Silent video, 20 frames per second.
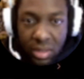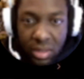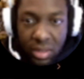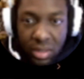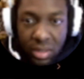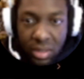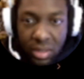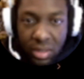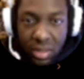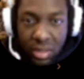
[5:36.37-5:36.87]

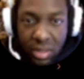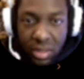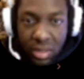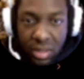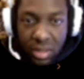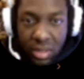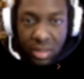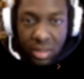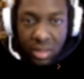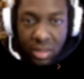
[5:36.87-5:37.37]

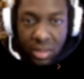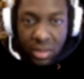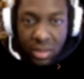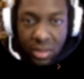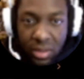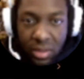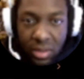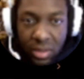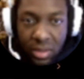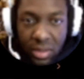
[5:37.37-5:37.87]

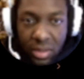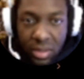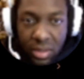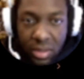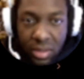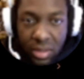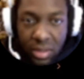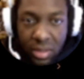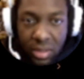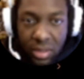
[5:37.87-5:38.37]

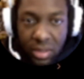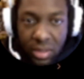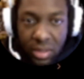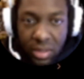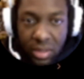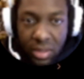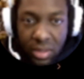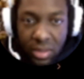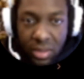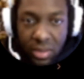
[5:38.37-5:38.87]

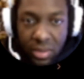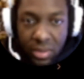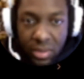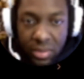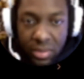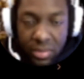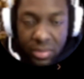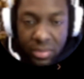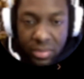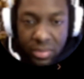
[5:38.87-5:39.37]

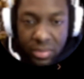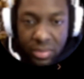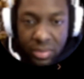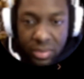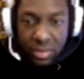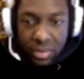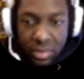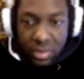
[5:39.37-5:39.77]
[no speech]